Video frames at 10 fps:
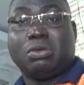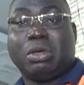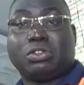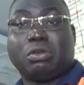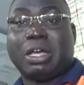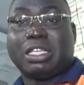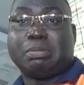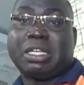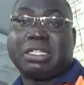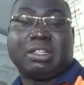You are so
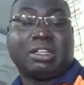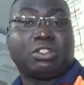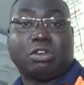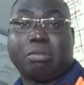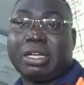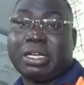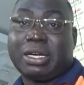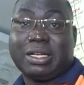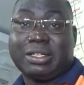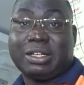much better than so many
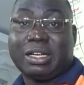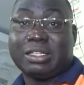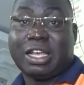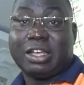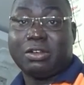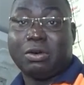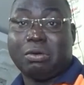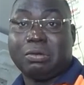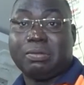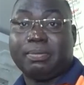Christians I know.